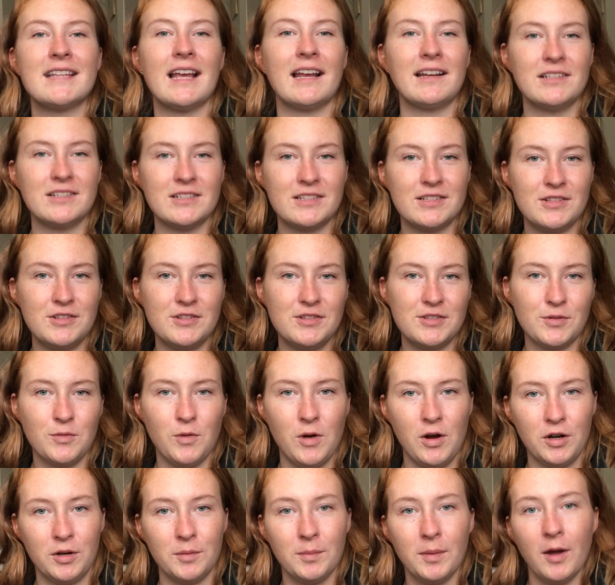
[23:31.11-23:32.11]
I just use a
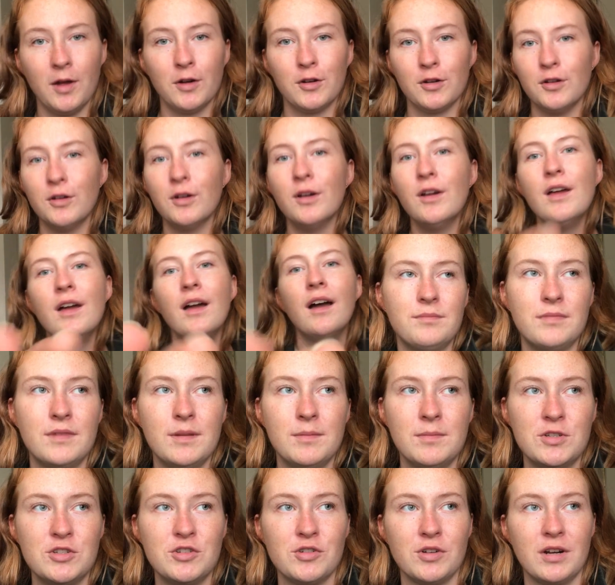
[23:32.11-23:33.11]
water bottle
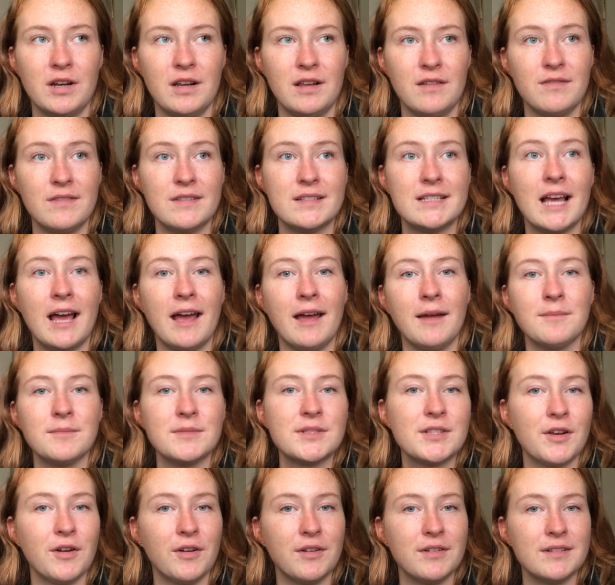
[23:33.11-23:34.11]
the majority of the time,
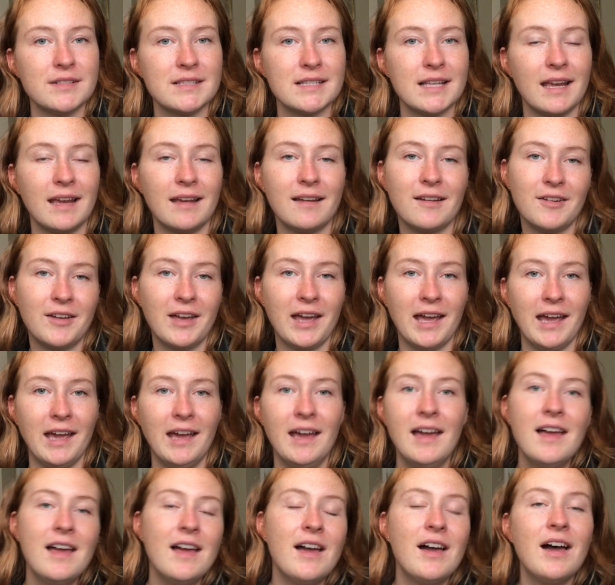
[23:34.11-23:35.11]
so I was like,
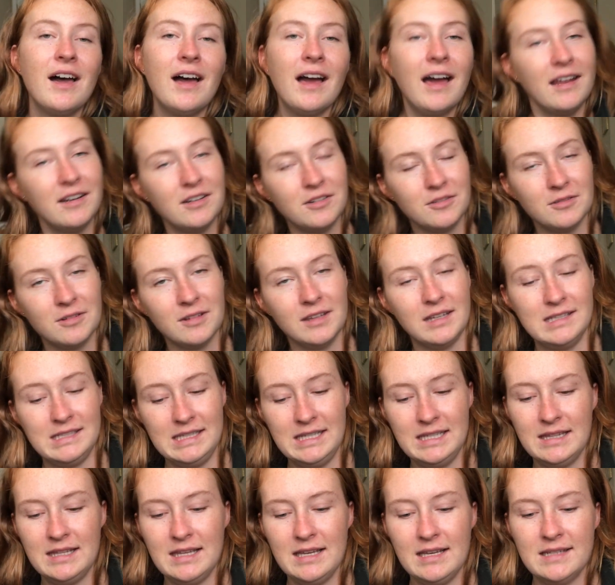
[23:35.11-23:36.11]
okay, I don't really
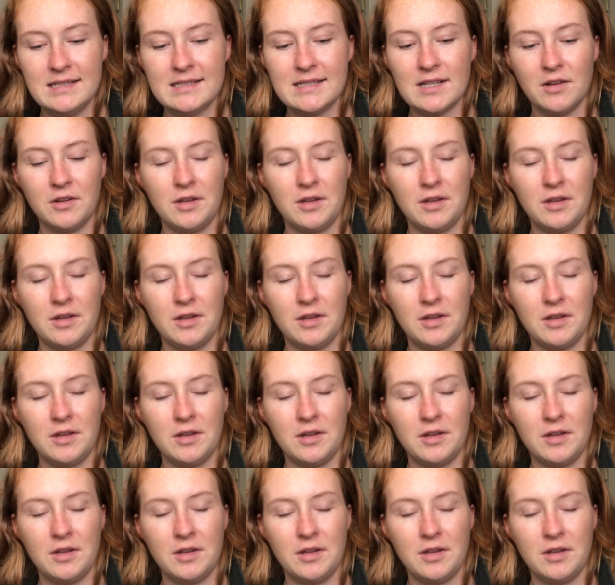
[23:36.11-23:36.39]
need this.